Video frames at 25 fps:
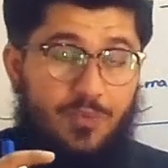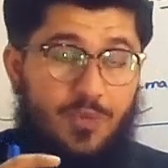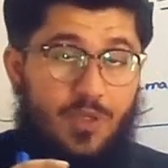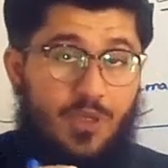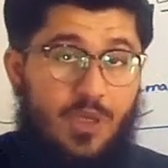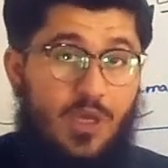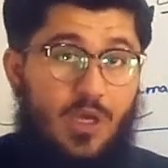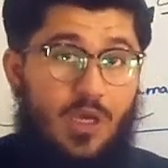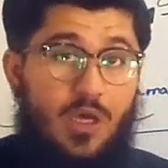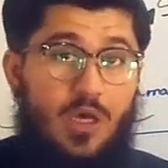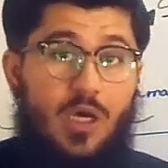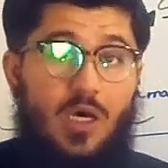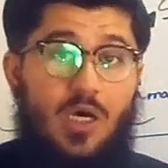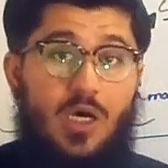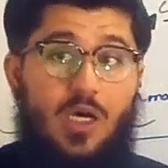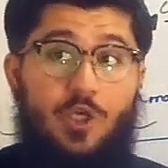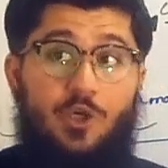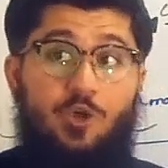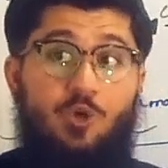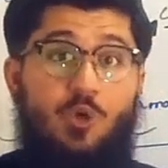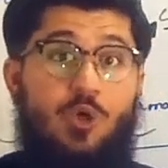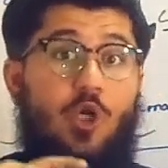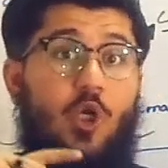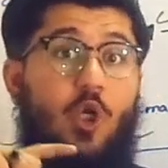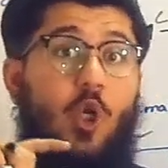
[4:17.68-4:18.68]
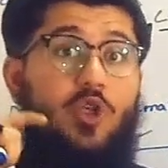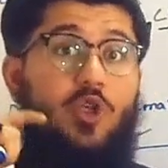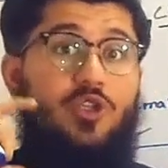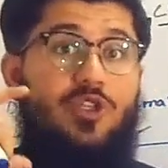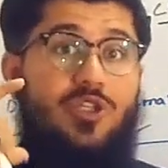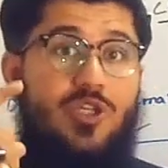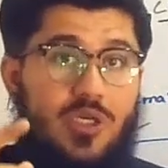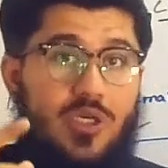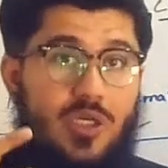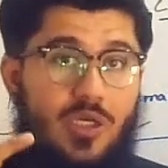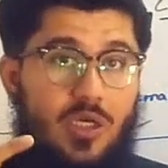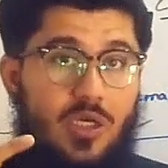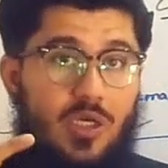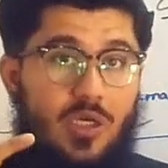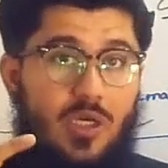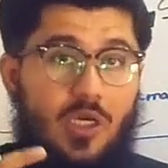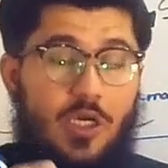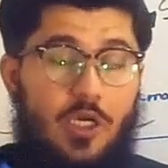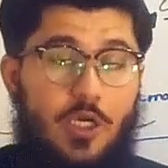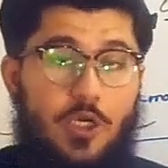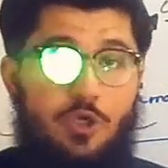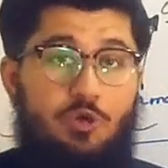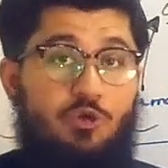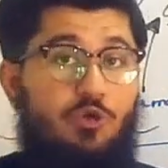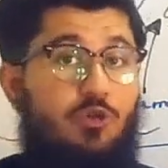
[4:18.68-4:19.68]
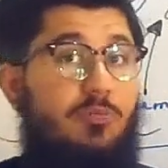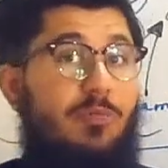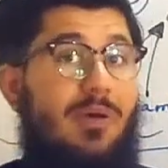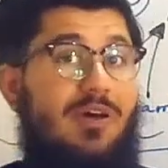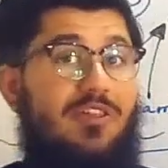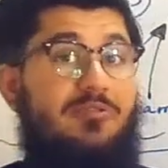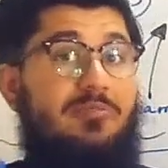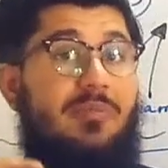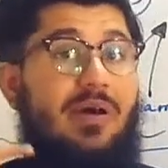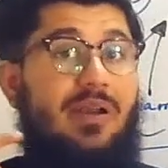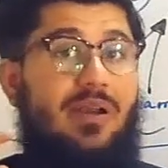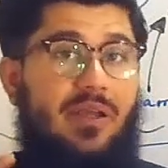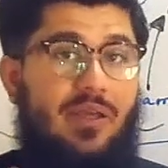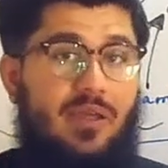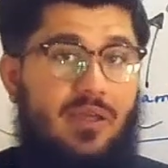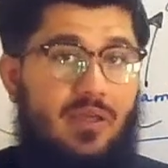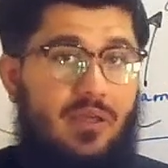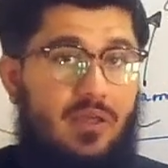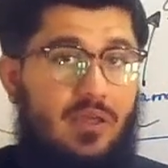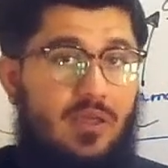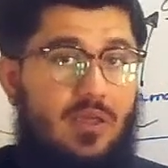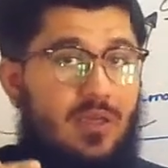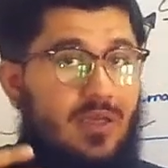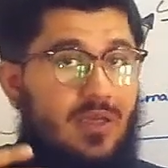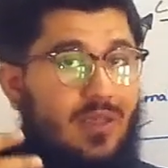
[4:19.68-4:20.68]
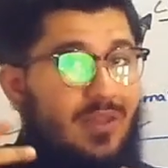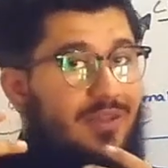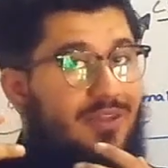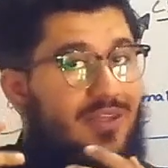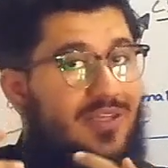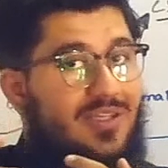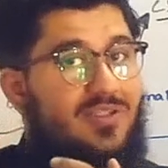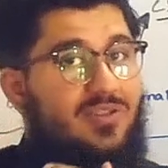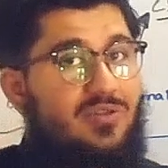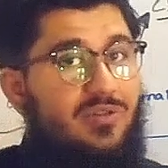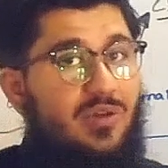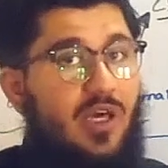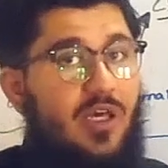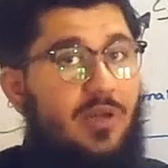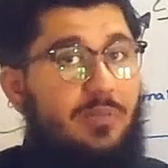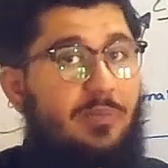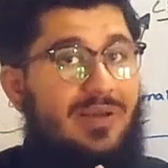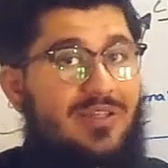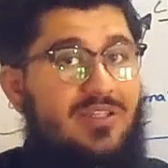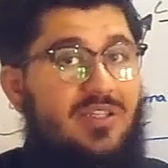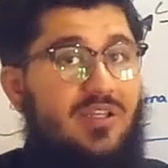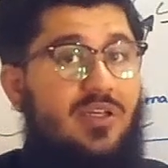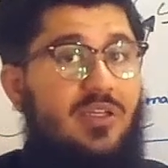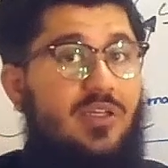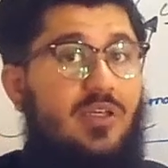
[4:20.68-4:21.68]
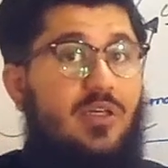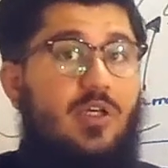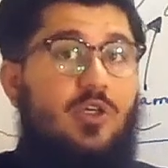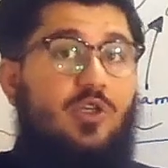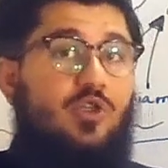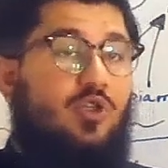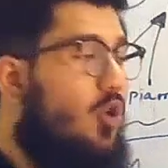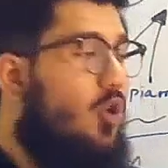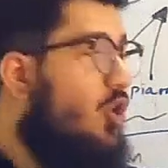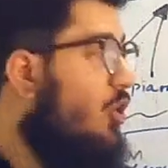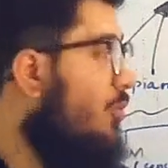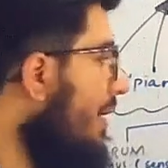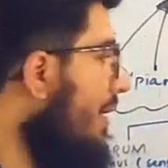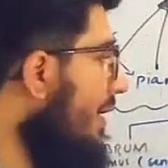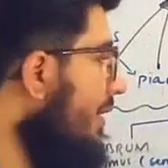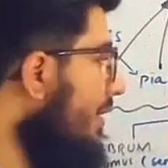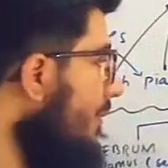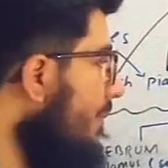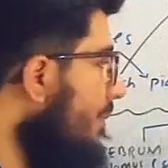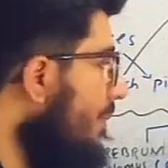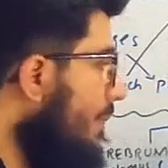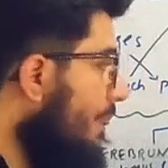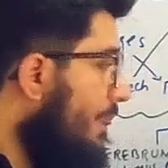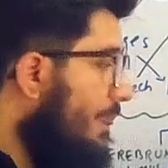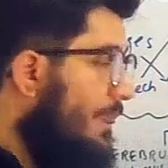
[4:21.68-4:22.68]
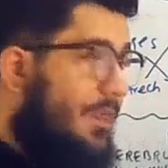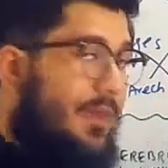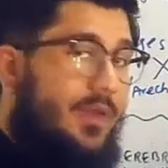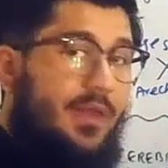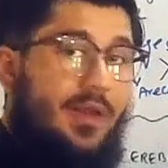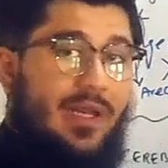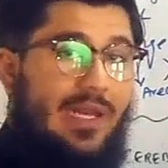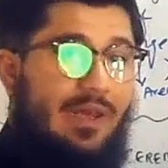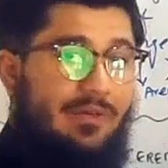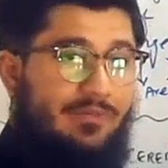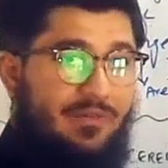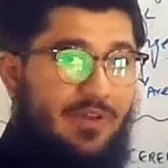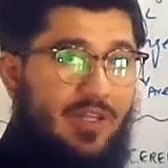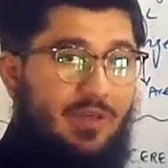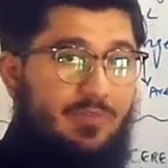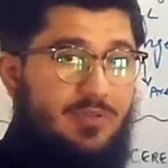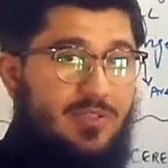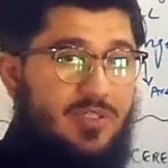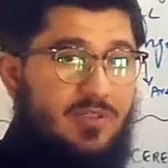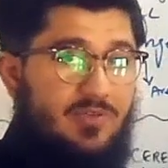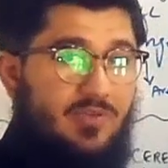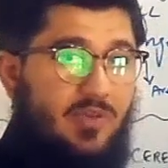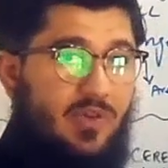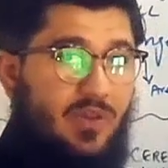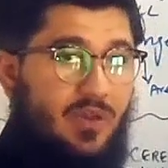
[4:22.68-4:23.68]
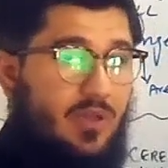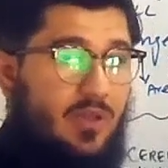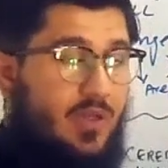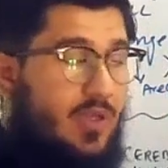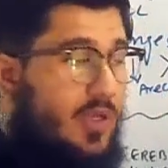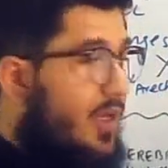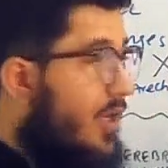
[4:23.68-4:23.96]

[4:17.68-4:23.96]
your logic, your mathematics. These three are basically controlled by the left hemisphere.